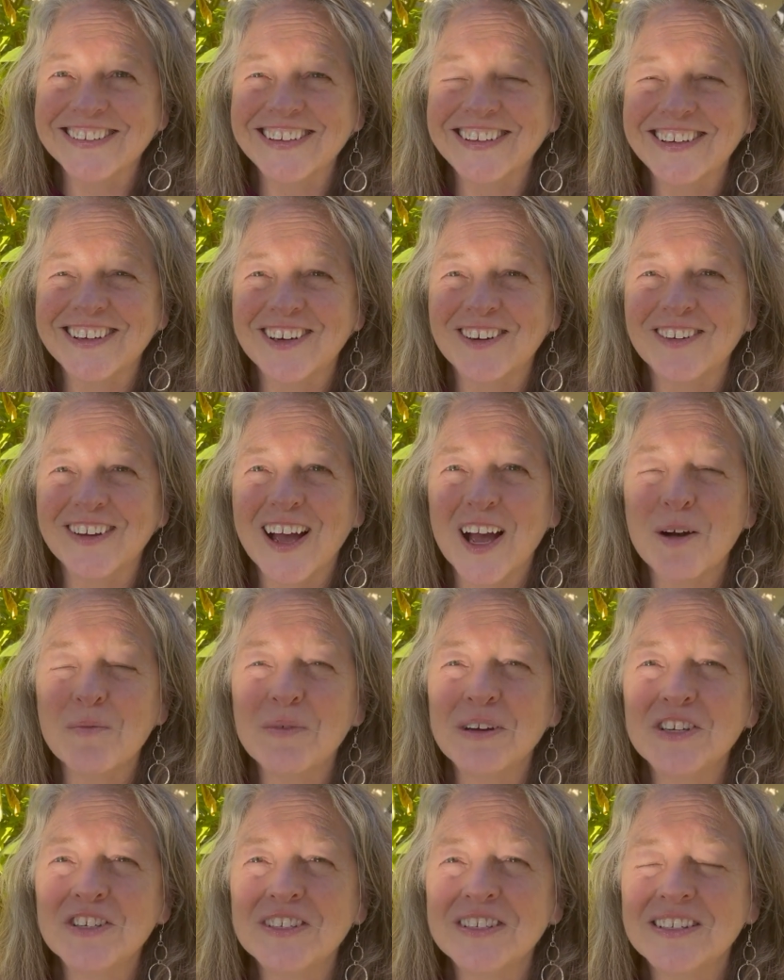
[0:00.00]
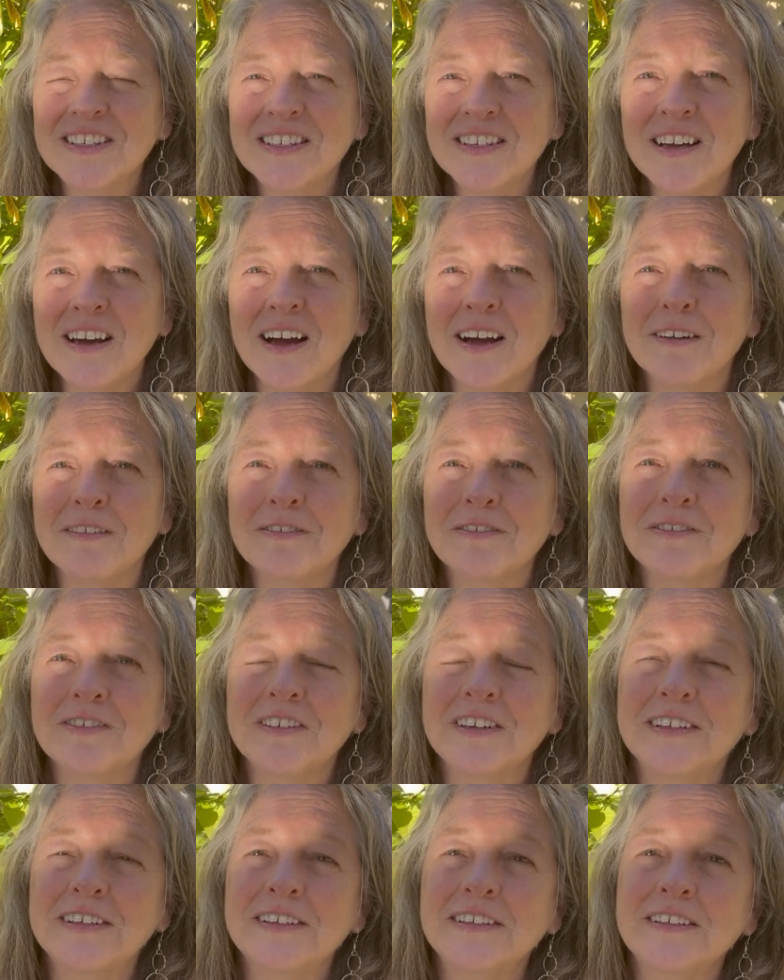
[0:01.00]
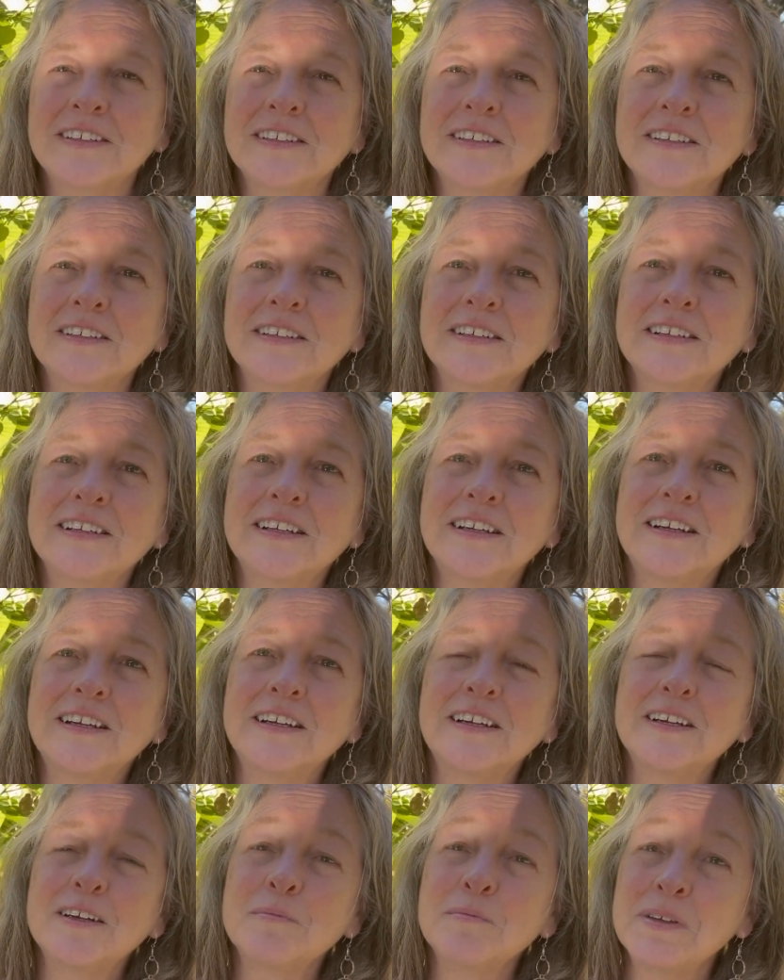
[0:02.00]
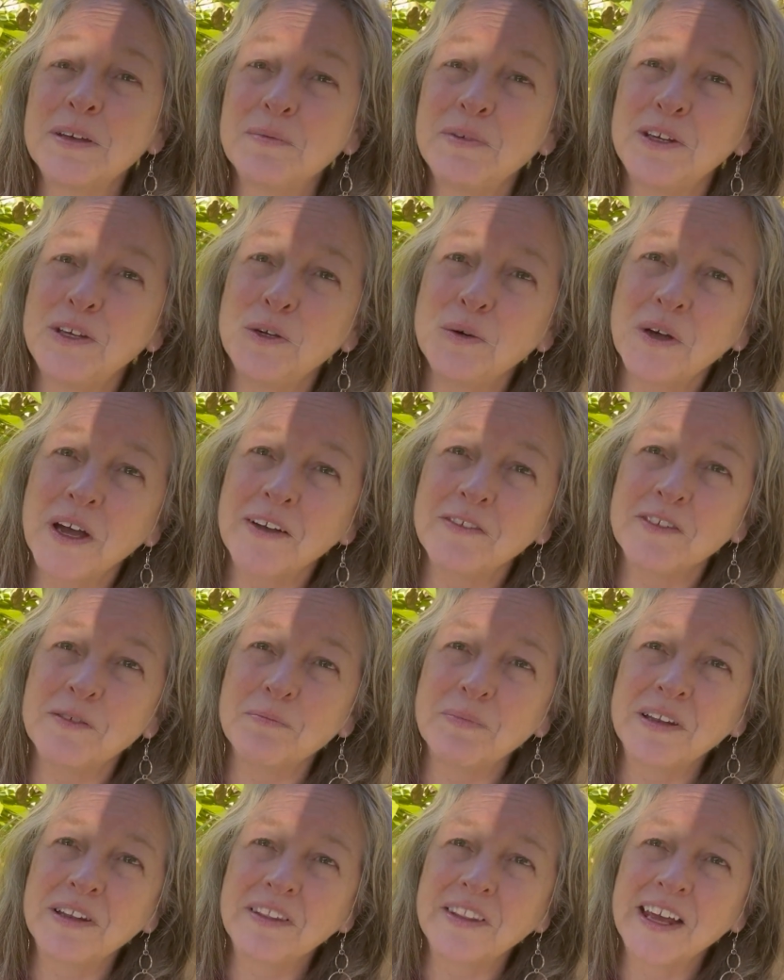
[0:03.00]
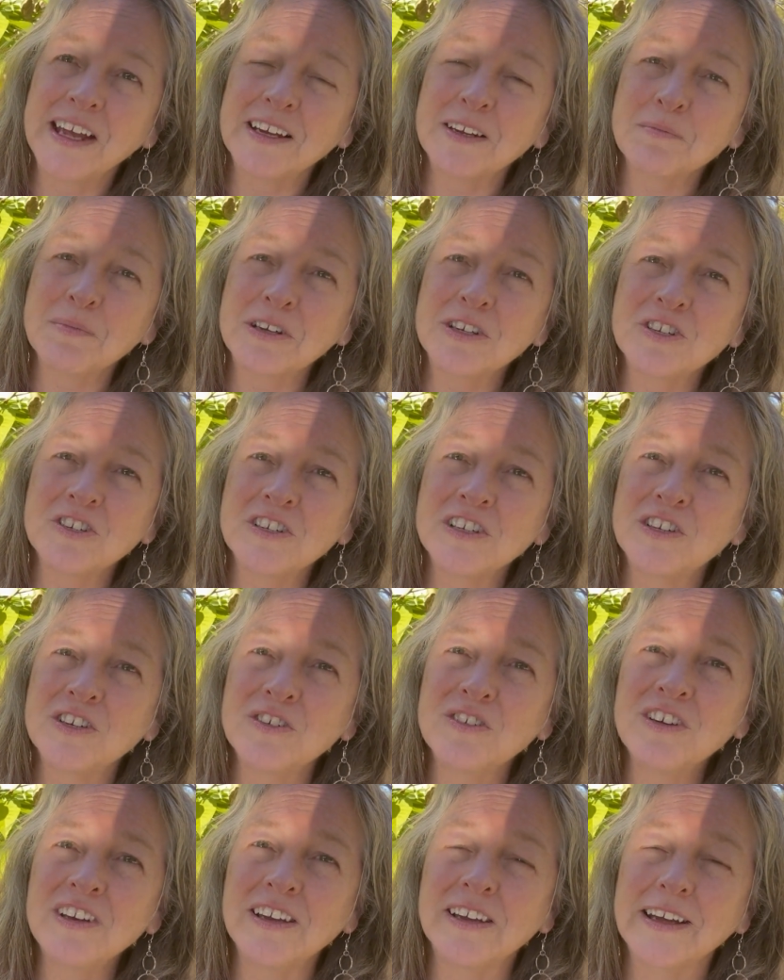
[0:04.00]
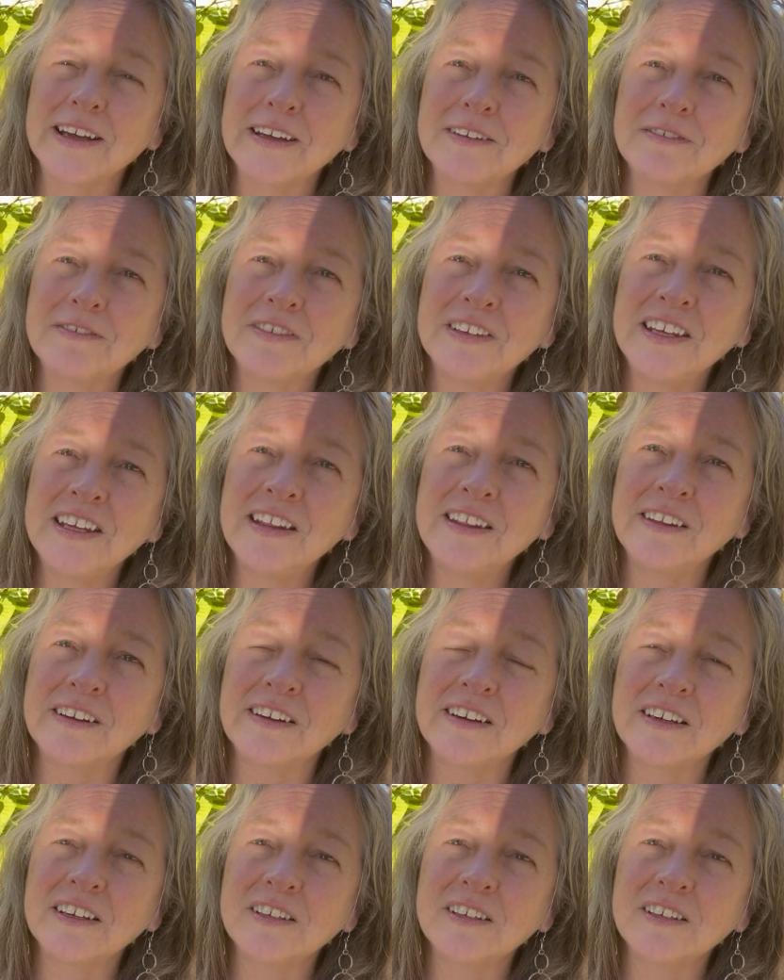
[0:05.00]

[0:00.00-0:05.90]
You know, how much is enough? Maybe you haven't been thanked much in your life either.